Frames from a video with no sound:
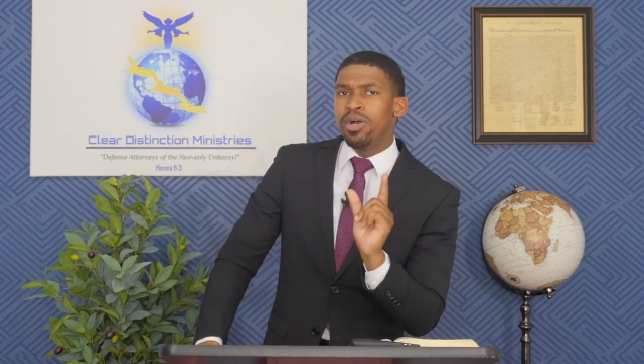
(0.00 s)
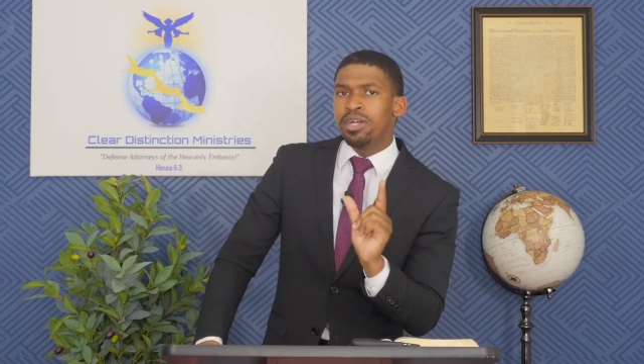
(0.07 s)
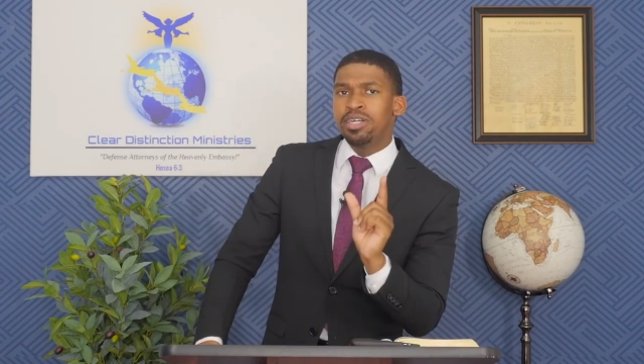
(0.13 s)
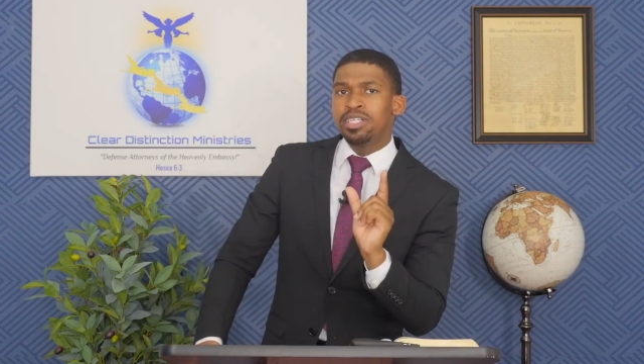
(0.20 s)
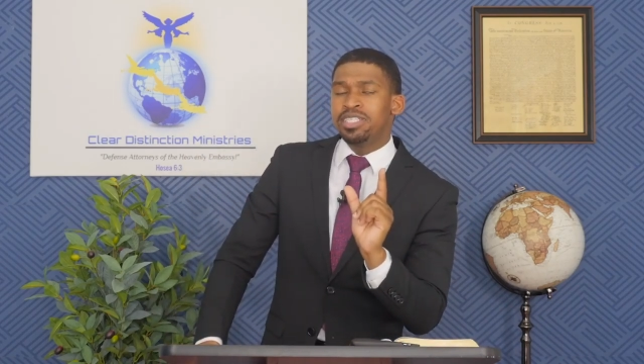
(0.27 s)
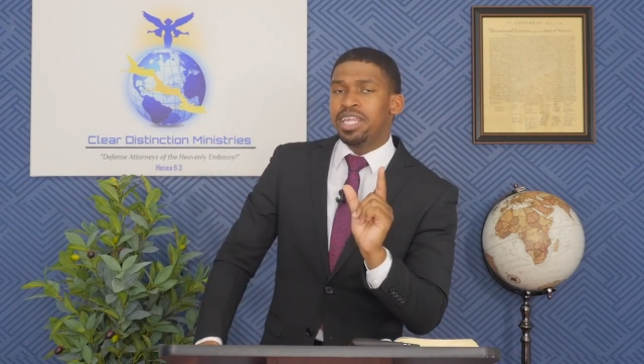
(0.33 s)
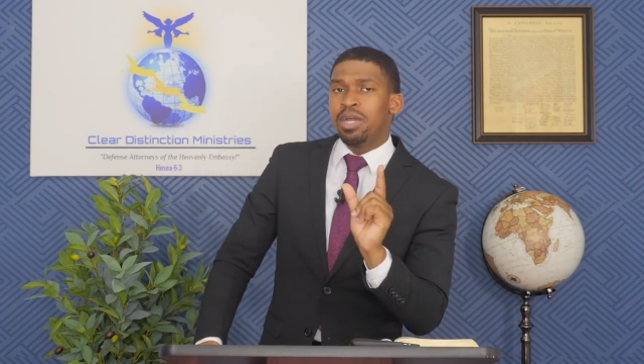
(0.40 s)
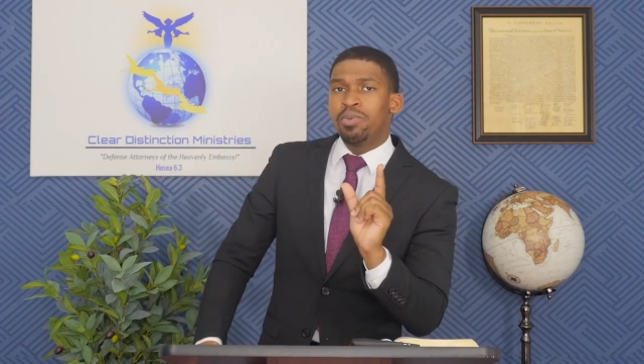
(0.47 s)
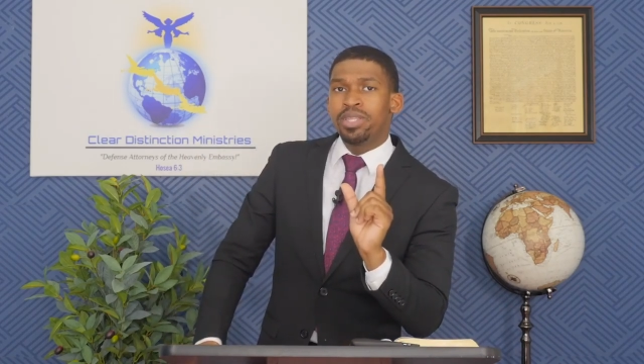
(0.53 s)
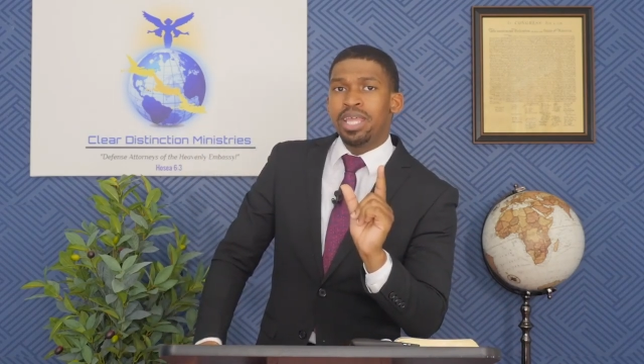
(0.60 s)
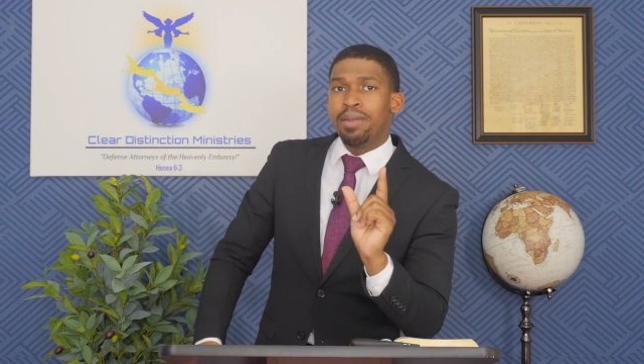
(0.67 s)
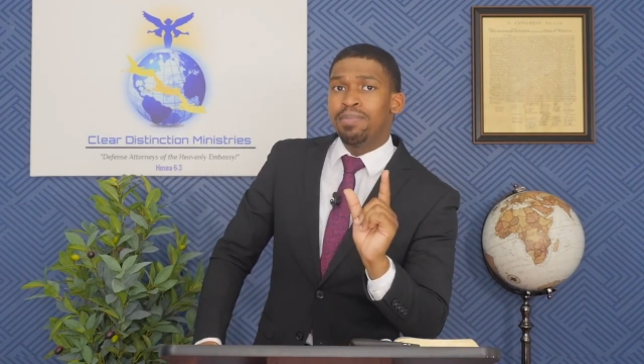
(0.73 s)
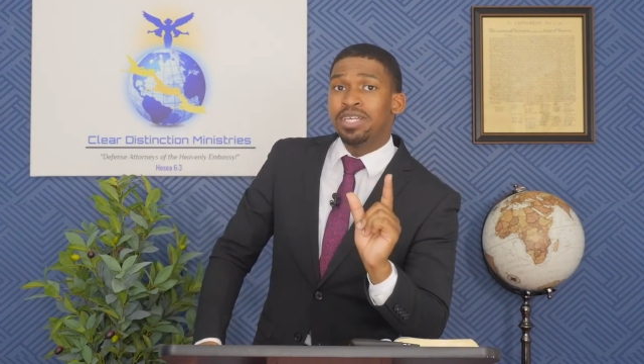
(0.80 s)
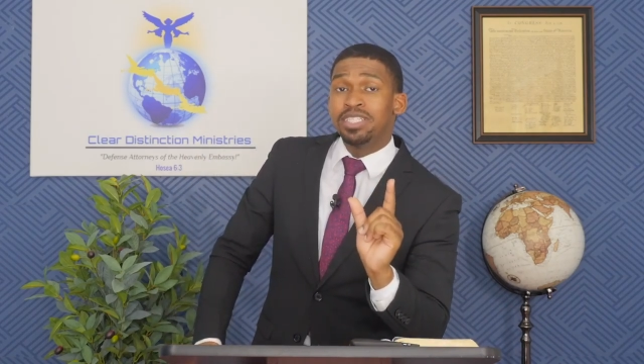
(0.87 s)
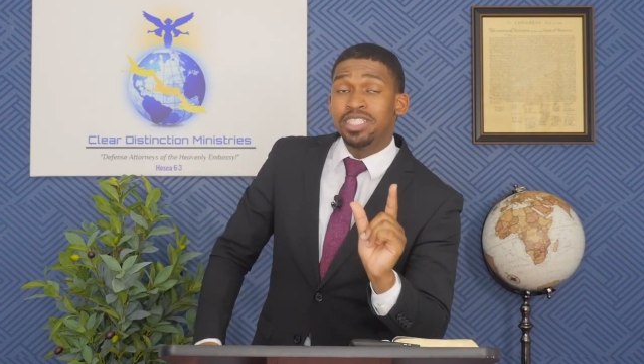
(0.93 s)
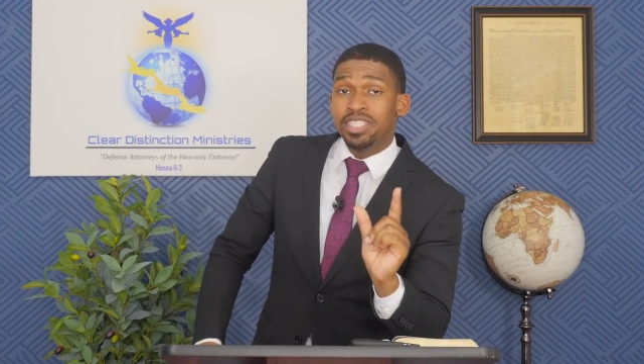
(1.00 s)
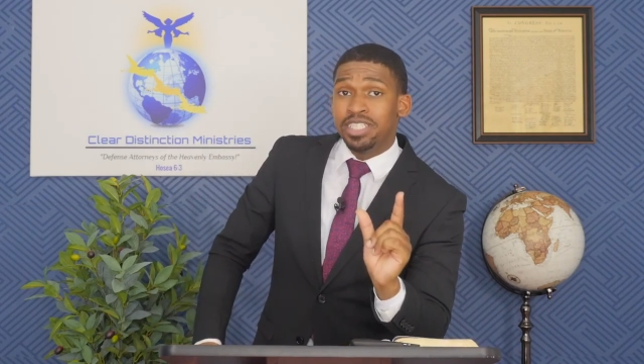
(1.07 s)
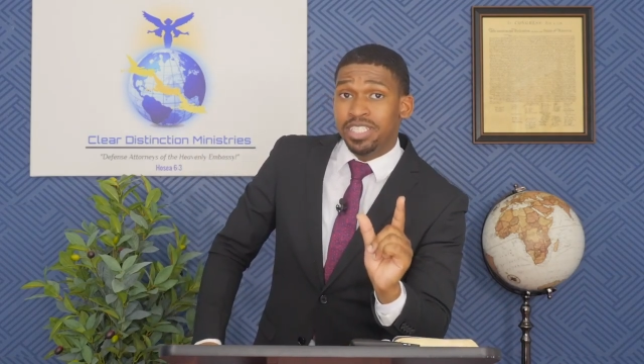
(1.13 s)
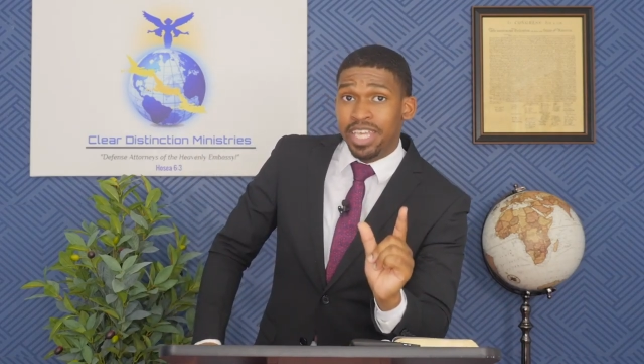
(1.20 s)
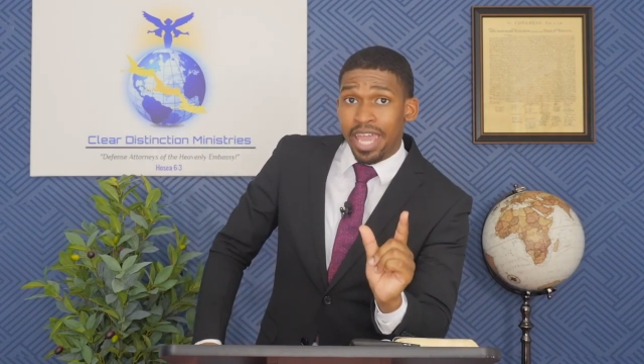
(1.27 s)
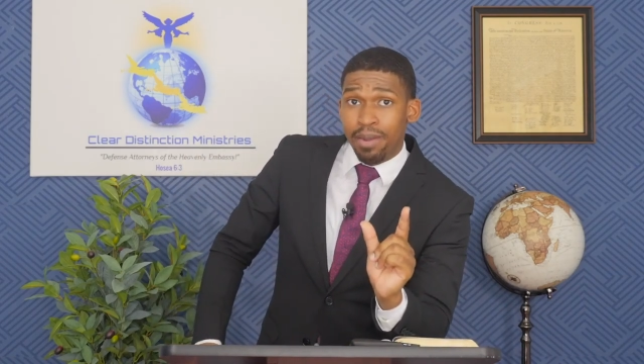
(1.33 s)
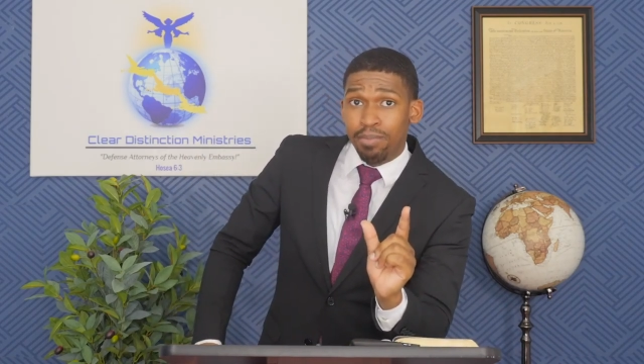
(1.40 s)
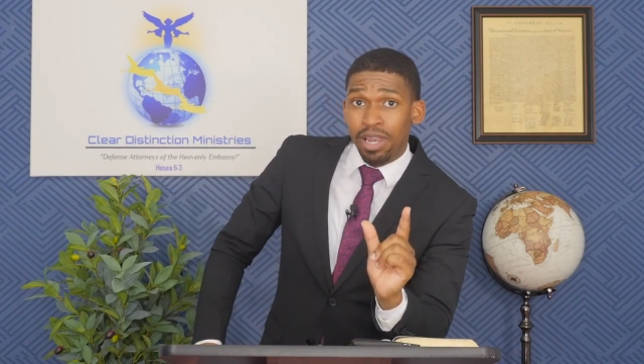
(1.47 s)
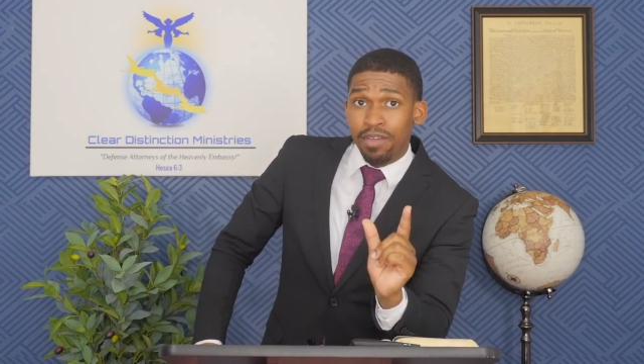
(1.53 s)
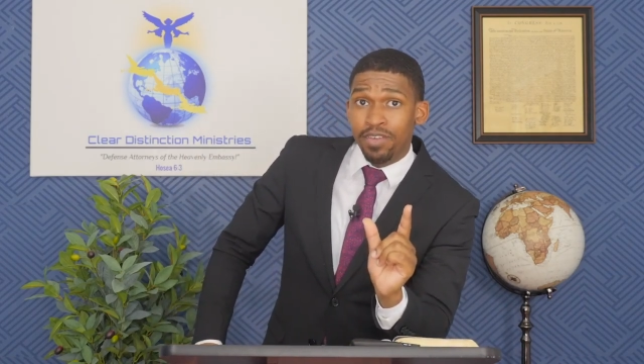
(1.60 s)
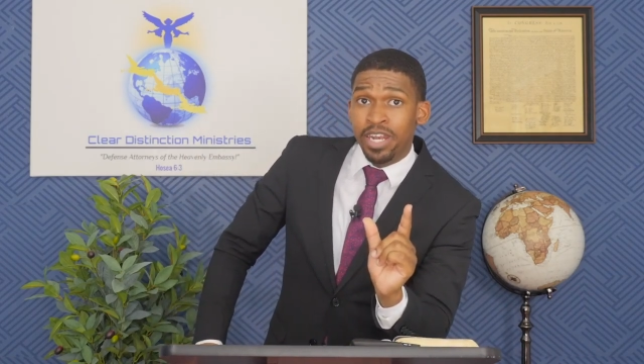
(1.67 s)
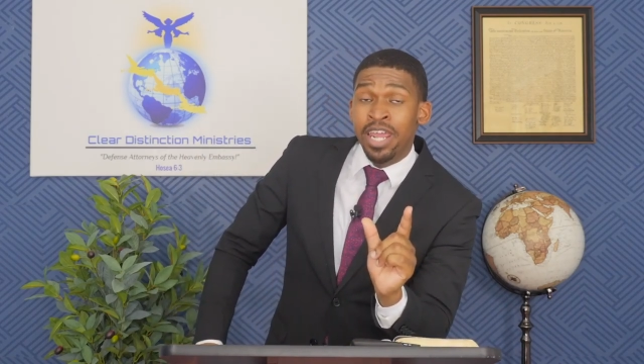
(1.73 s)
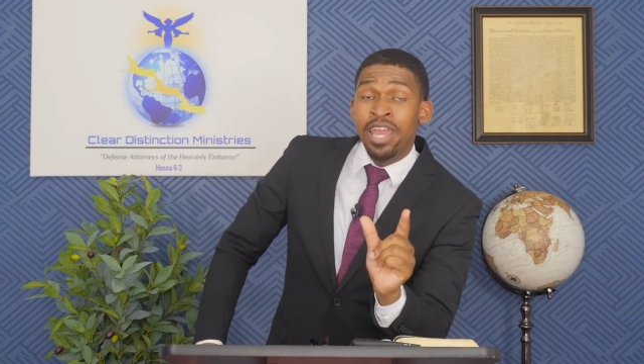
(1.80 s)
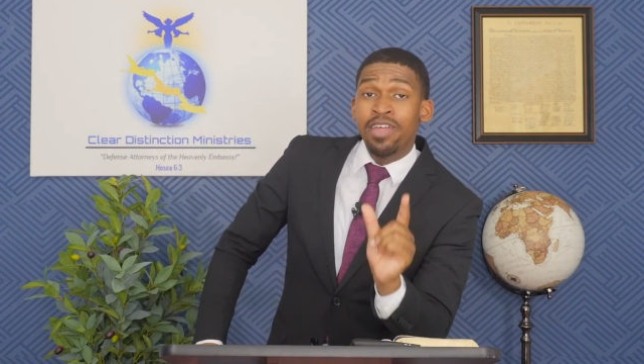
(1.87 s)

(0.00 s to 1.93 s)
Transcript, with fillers: understand what that message is yet, beloved,